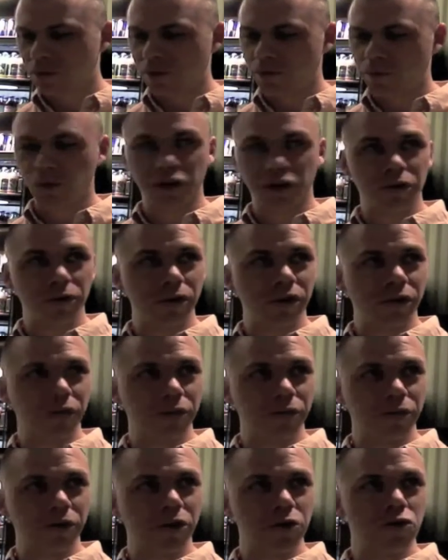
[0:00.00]
when doing it the
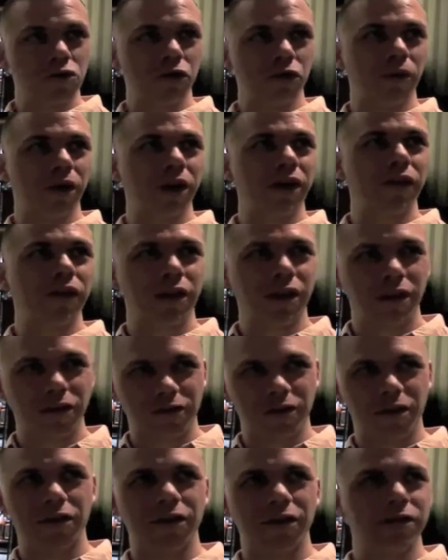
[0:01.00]
traditional way. And then I
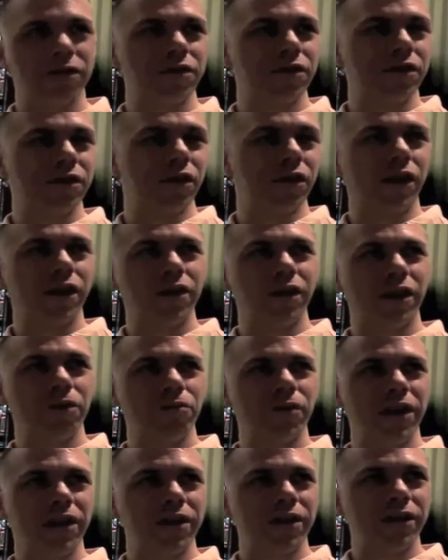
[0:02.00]
started, you know, I, I
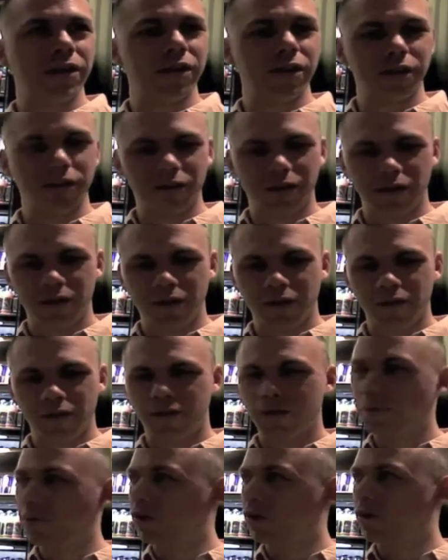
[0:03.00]
read uh,
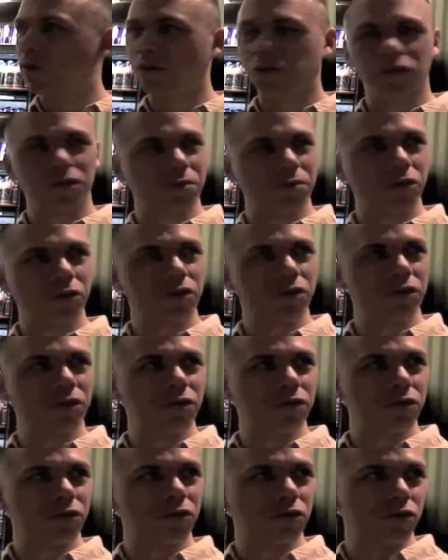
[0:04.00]
some of Kogan's books and
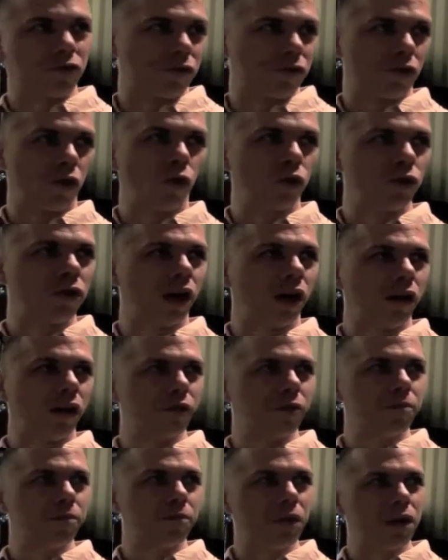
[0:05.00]
just cold called
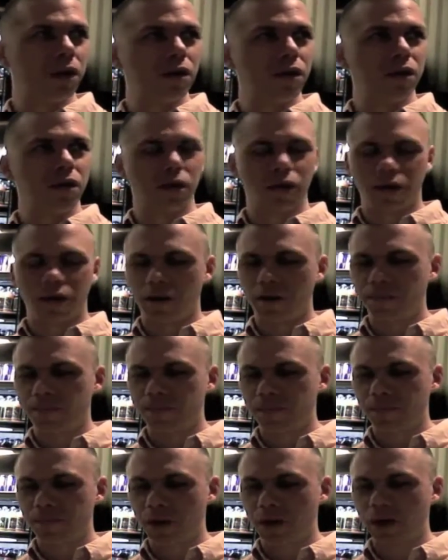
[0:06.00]
them. Um,
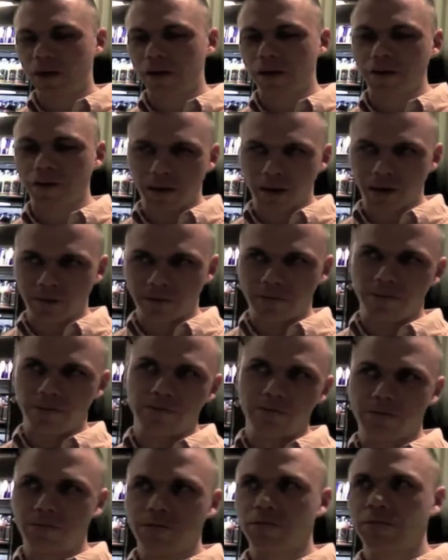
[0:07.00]
uh, and then
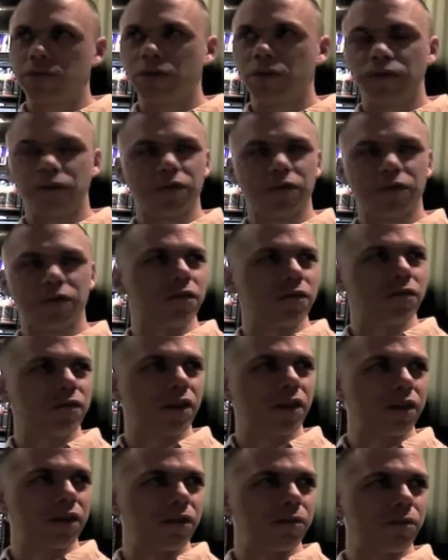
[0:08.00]
you know, started
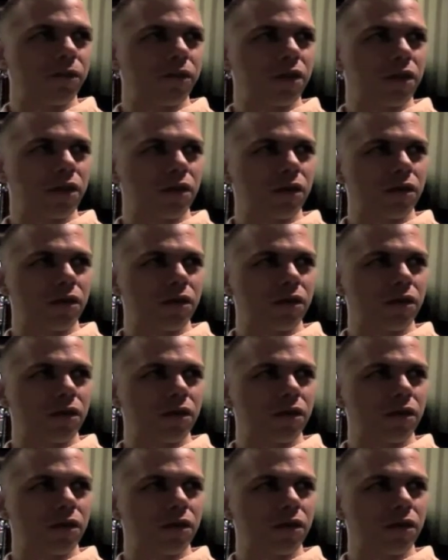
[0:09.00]
studying with